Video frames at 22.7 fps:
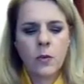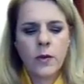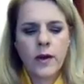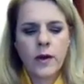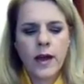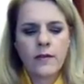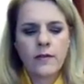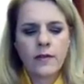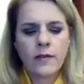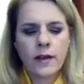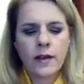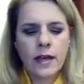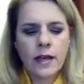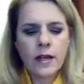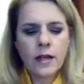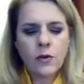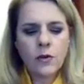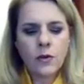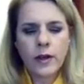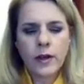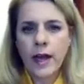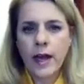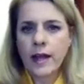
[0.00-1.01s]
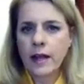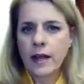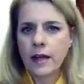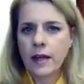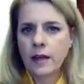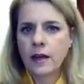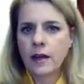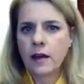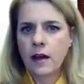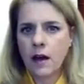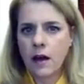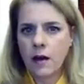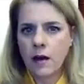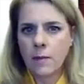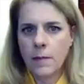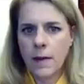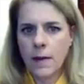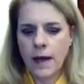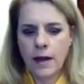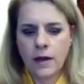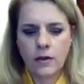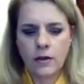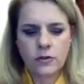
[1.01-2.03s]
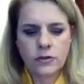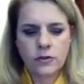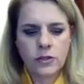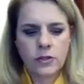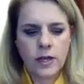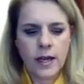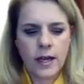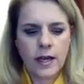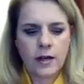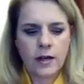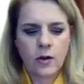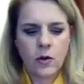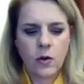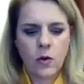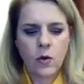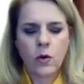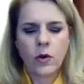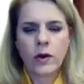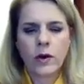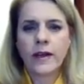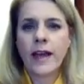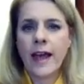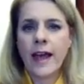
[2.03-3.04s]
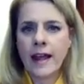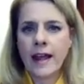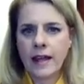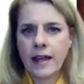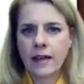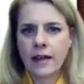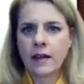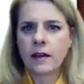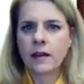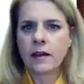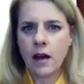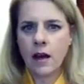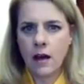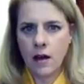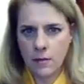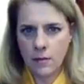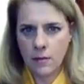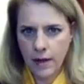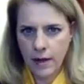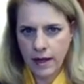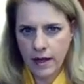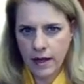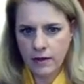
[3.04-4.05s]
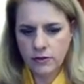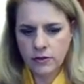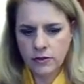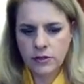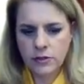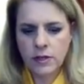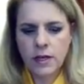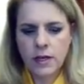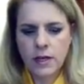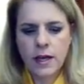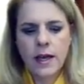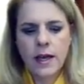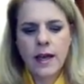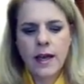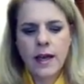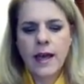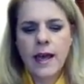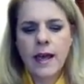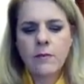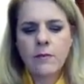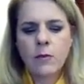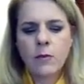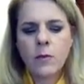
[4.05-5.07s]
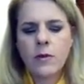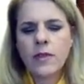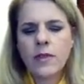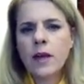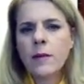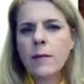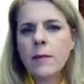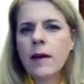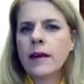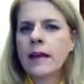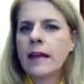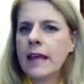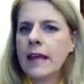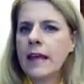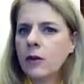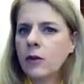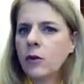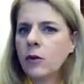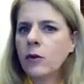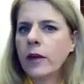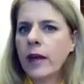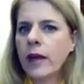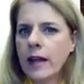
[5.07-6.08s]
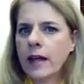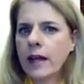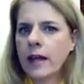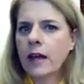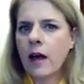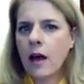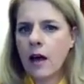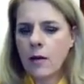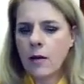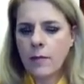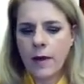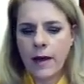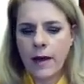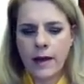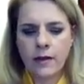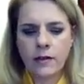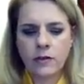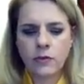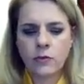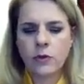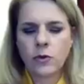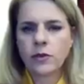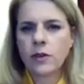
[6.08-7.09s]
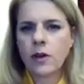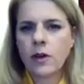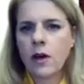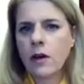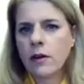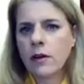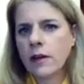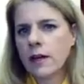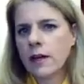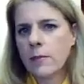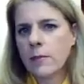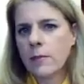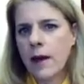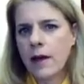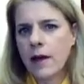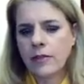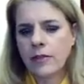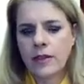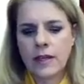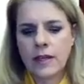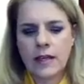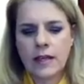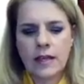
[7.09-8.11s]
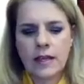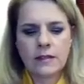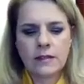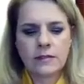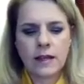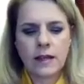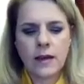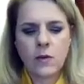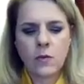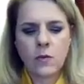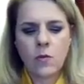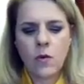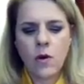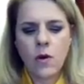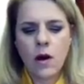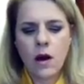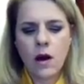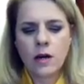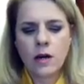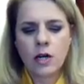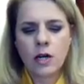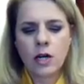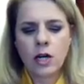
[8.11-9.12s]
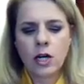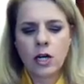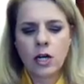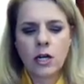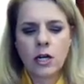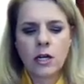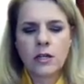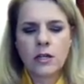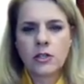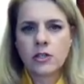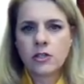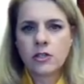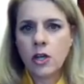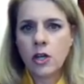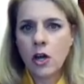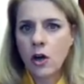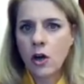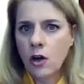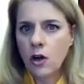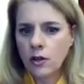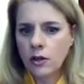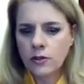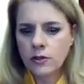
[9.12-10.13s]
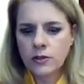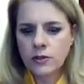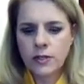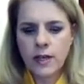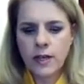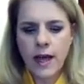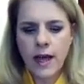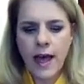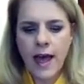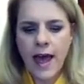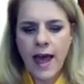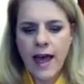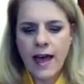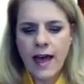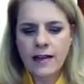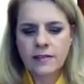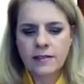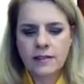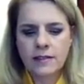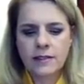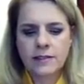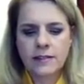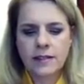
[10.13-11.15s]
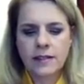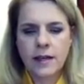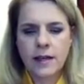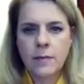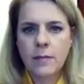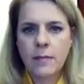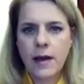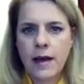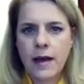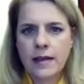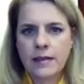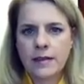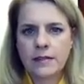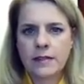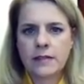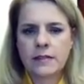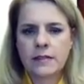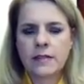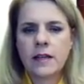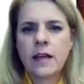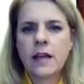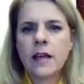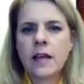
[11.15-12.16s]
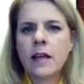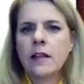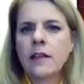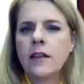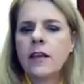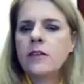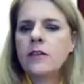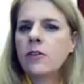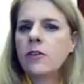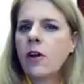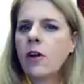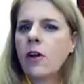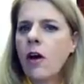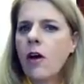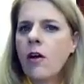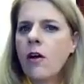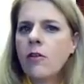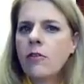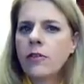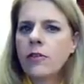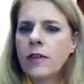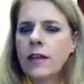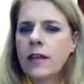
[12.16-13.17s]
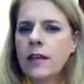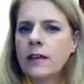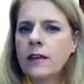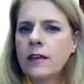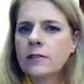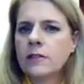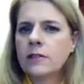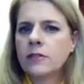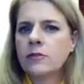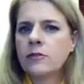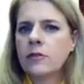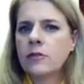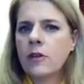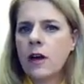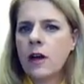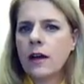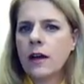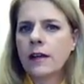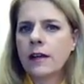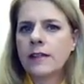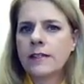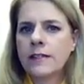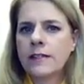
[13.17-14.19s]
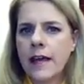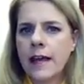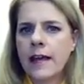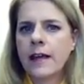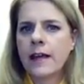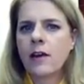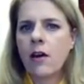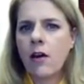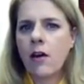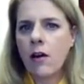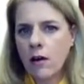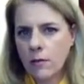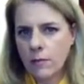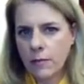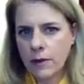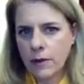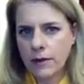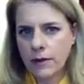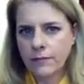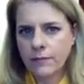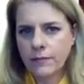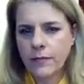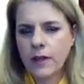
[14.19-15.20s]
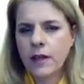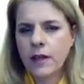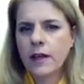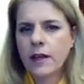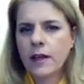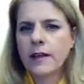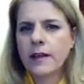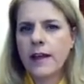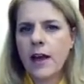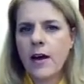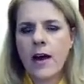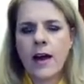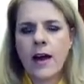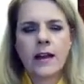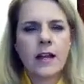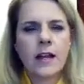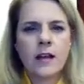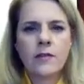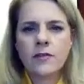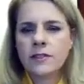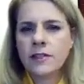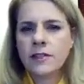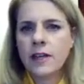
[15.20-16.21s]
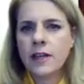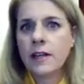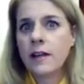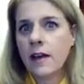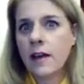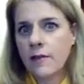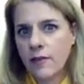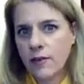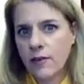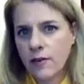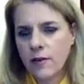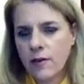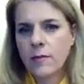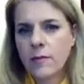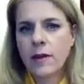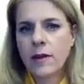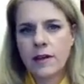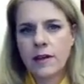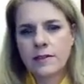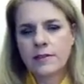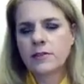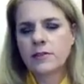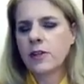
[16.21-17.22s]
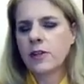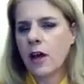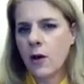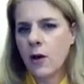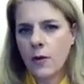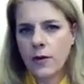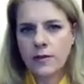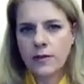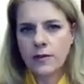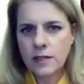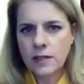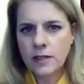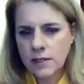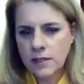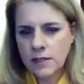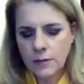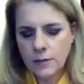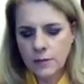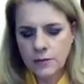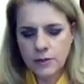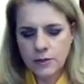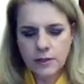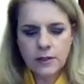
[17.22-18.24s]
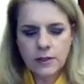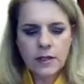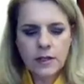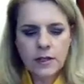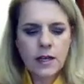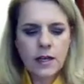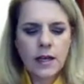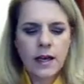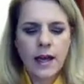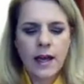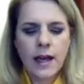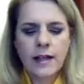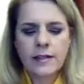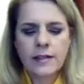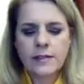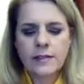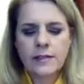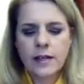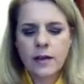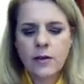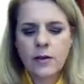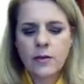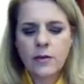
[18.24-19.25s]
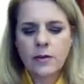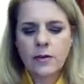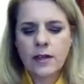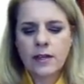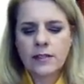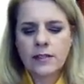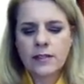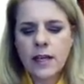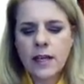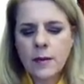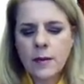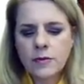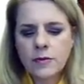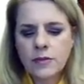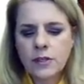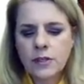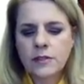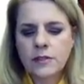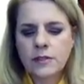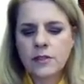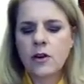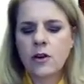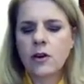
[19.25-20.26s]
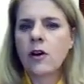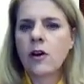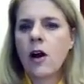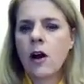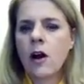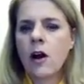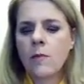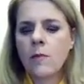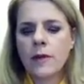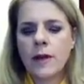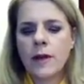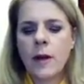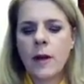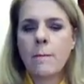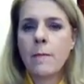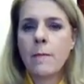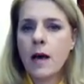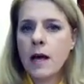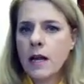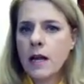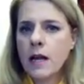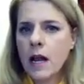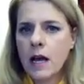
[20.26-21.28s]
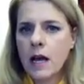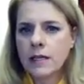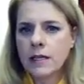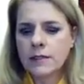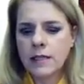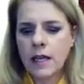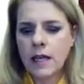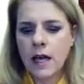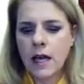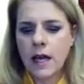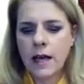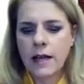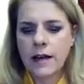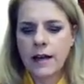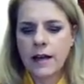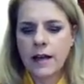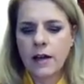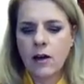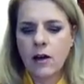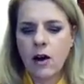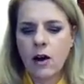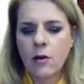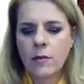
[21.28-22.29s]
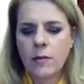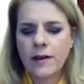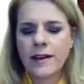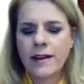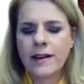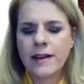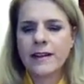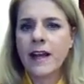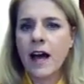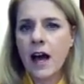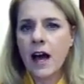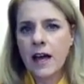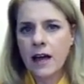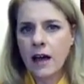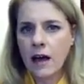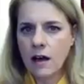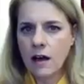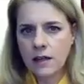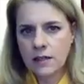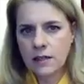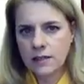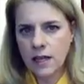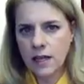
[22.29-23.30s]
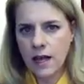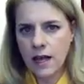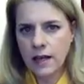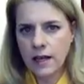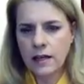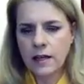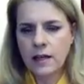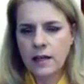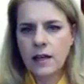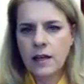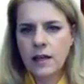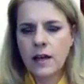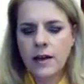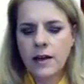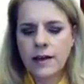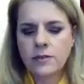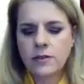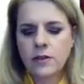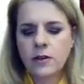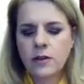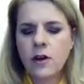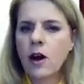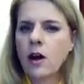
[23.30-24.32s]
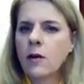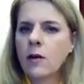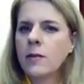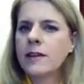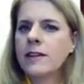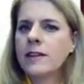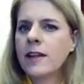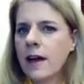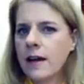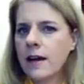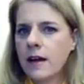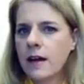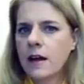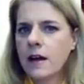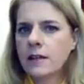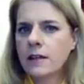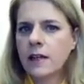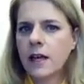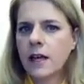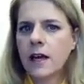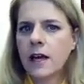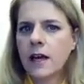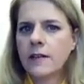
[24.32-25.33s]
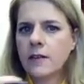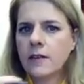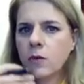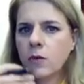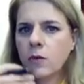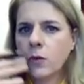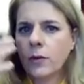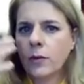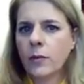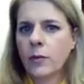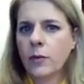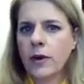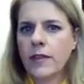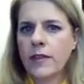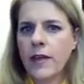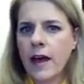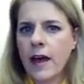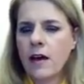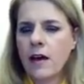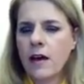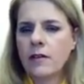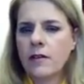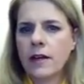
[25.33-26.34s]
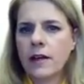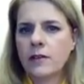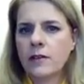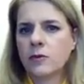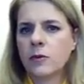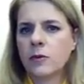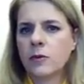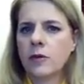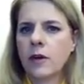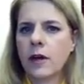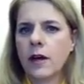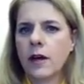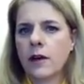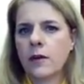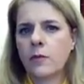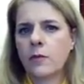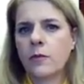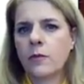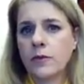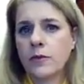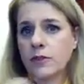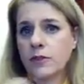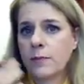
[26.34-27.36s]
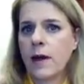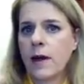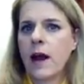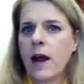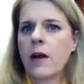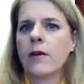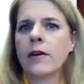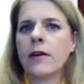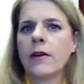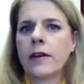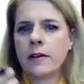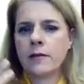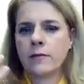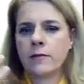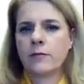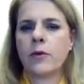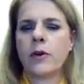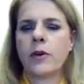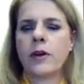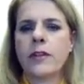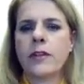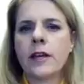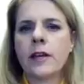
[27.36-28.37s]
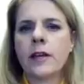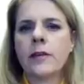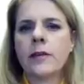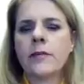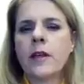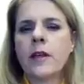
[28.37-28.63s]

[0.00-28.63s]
We have inorganic compounds and organic compounds. And when we think about inorganic compounds, we're talking about things like water, salts, acids, and bases. These are all things that do not contain carbon. Now, I never say never because there's always an exception. And so the exceptions are carbon monoxide and carbon dioxide. Okay, so carbon dioxide, that's what we breathe out as we're respiring and breathing.